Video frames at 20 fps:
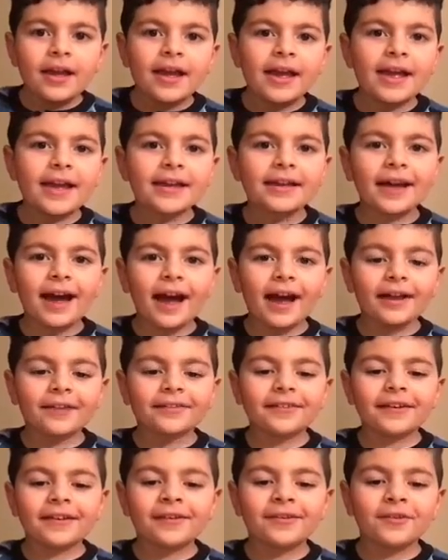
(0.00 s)
Hey guys,
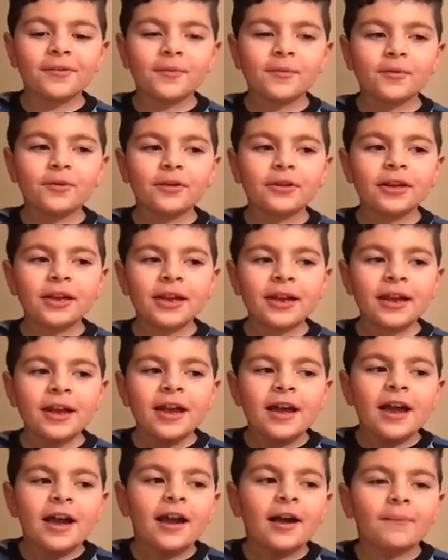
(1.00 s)
it's Moody.
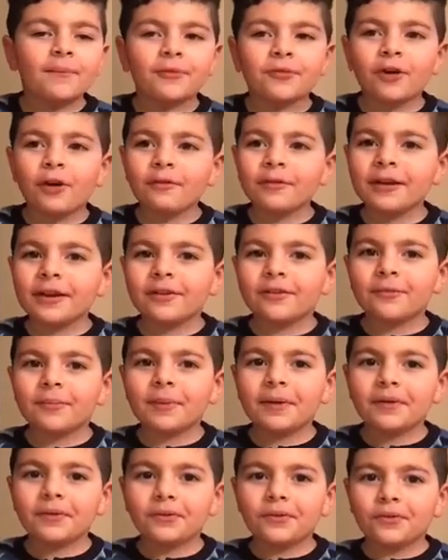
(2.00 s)
I'm sorry it's
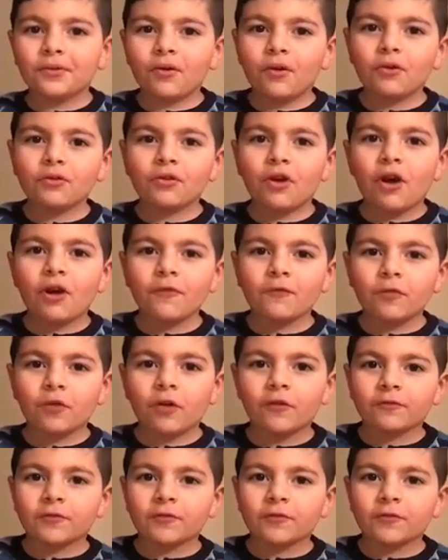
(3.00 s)
been so long for,